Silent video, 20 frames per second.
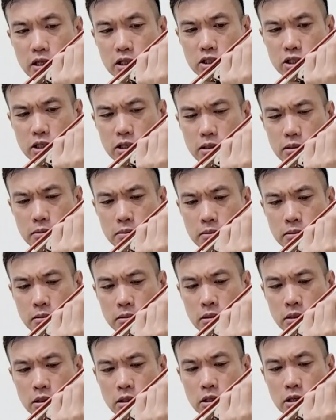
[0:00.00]
Listen,
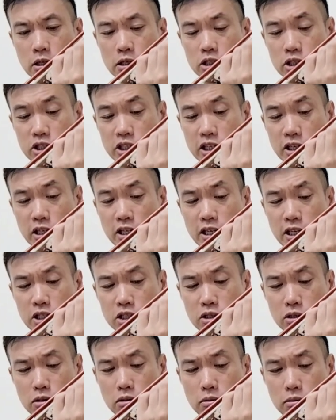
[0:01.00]
sing the
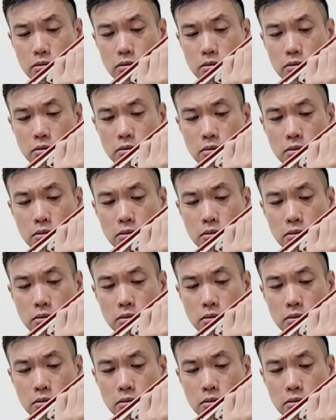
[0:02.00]
next note,